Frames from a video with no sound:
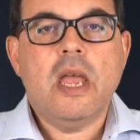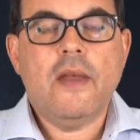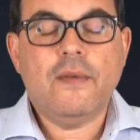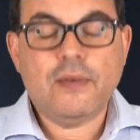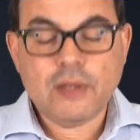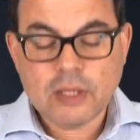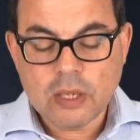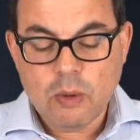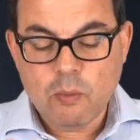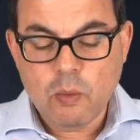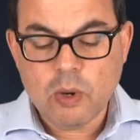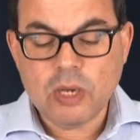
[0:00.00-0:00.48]

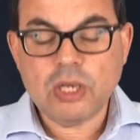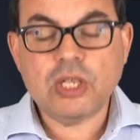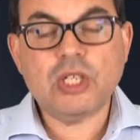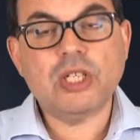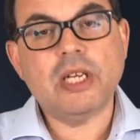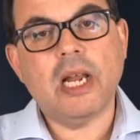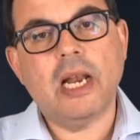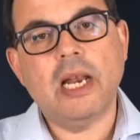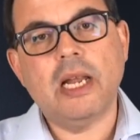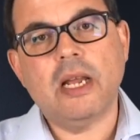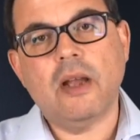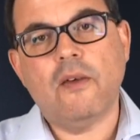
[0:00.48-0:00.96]
If someone's
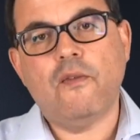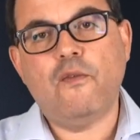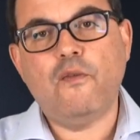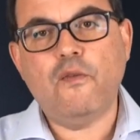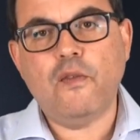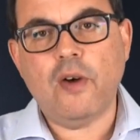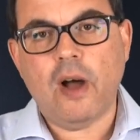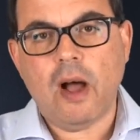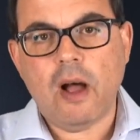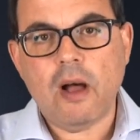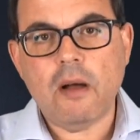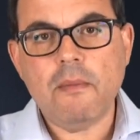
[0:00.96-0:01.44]
selling a
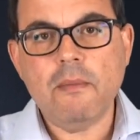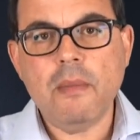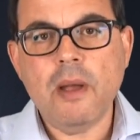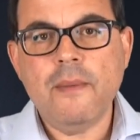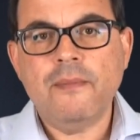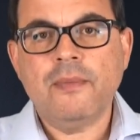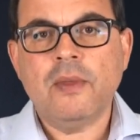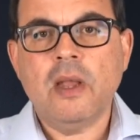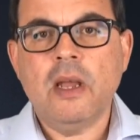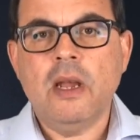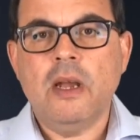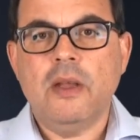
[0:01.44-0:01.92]

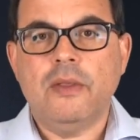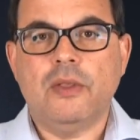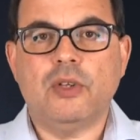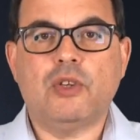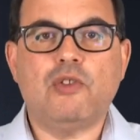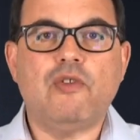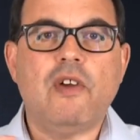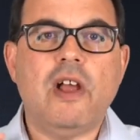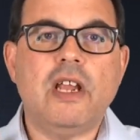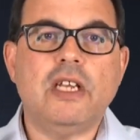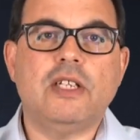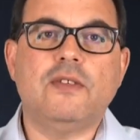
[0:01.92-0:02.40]
farm, the
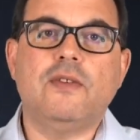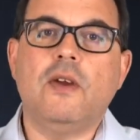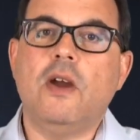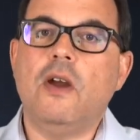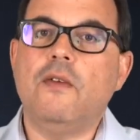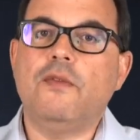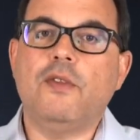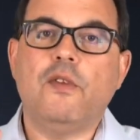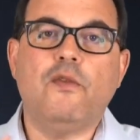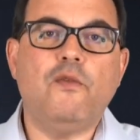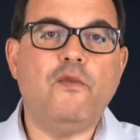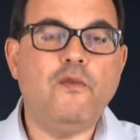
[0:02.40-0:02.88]
transfer
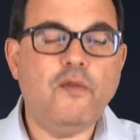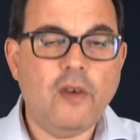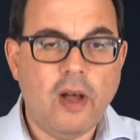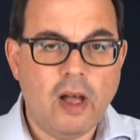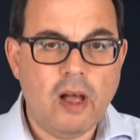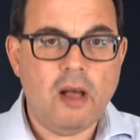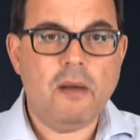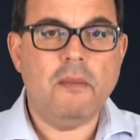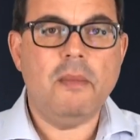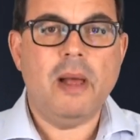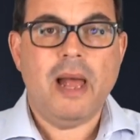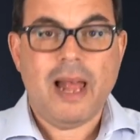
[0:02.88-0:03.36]
of the
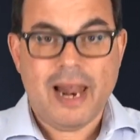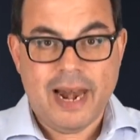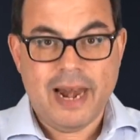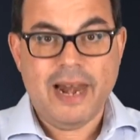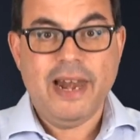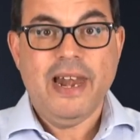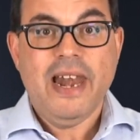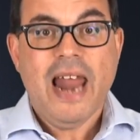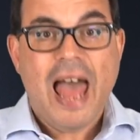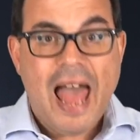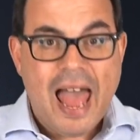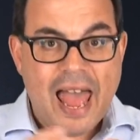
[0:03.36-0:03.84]
farm
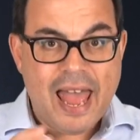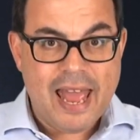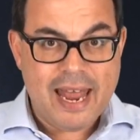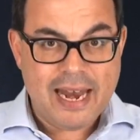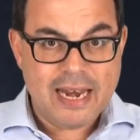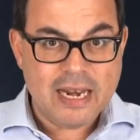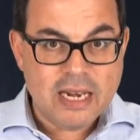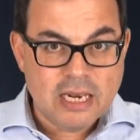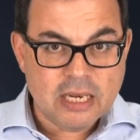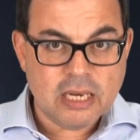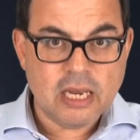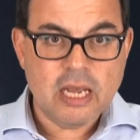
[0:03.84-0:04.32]

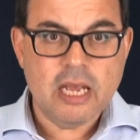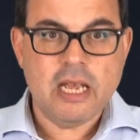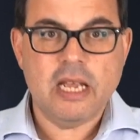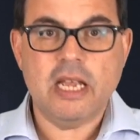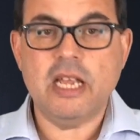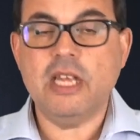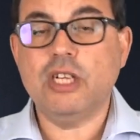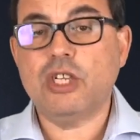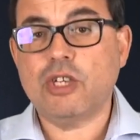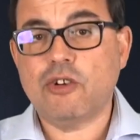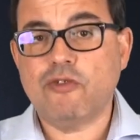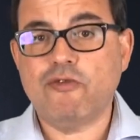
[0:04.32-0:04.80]
land
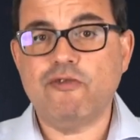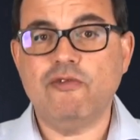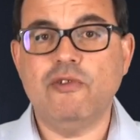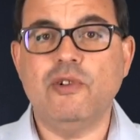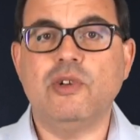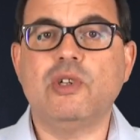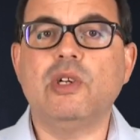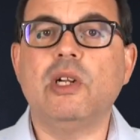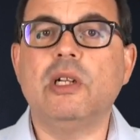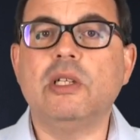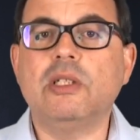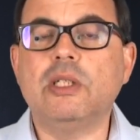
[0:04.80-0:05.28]
is
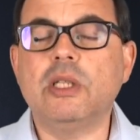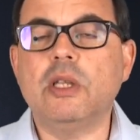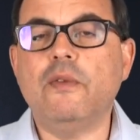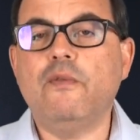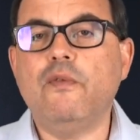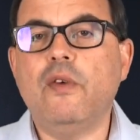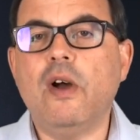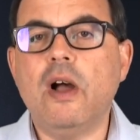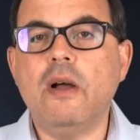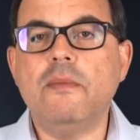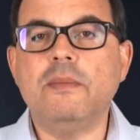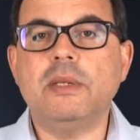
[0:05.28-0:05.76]
crucial to the
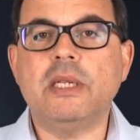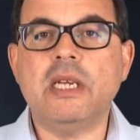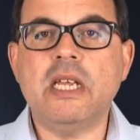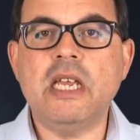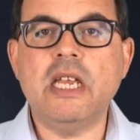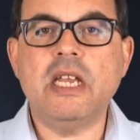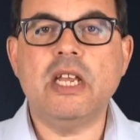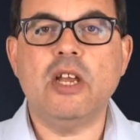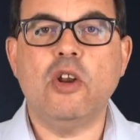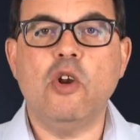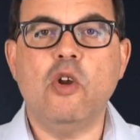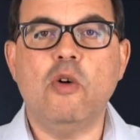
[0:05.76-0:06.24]
farm's
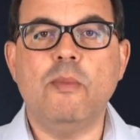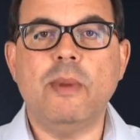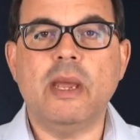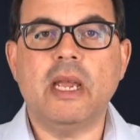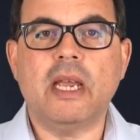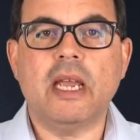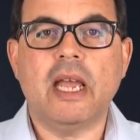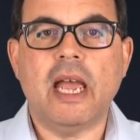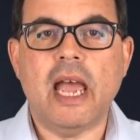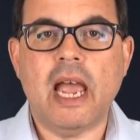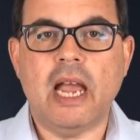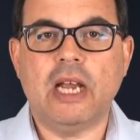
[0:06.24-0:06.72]

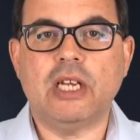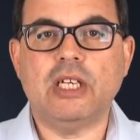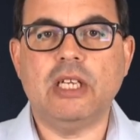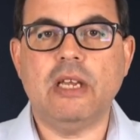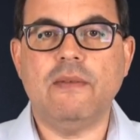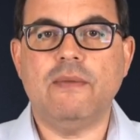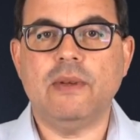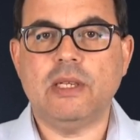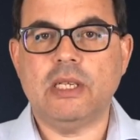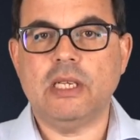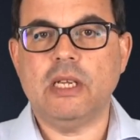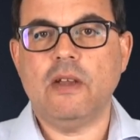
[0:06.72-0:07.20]
economic
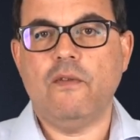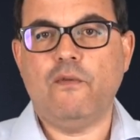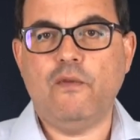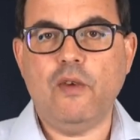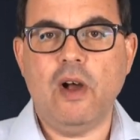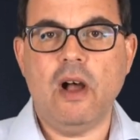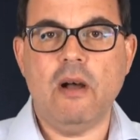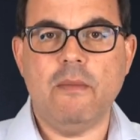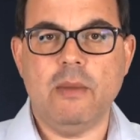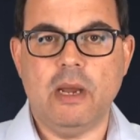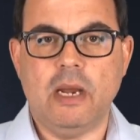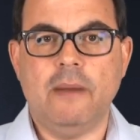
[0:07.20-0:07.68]
activity of
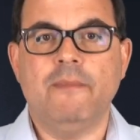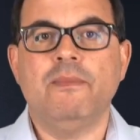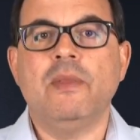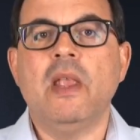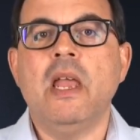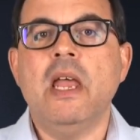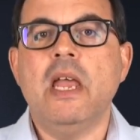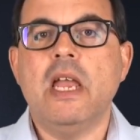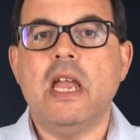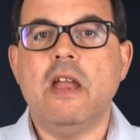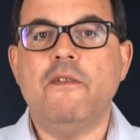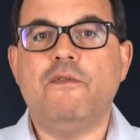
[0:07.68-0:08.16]
farming.
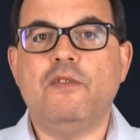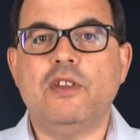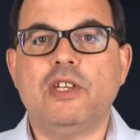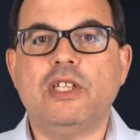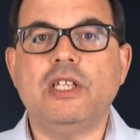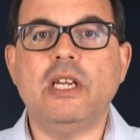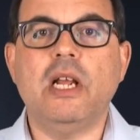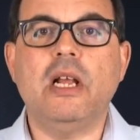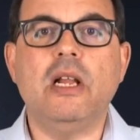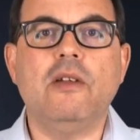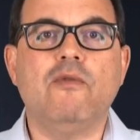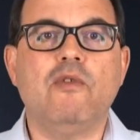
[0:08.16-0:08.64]
If the
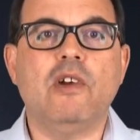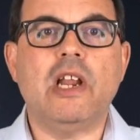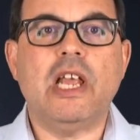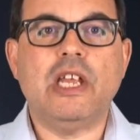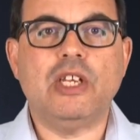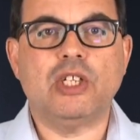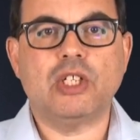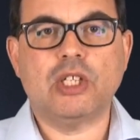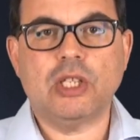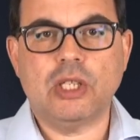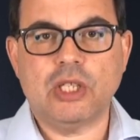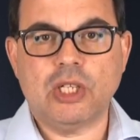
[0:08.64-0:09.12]
sale
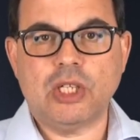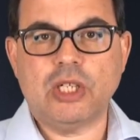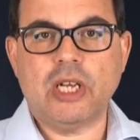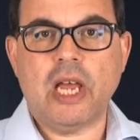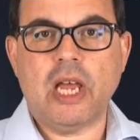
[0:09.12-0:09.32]
relates to the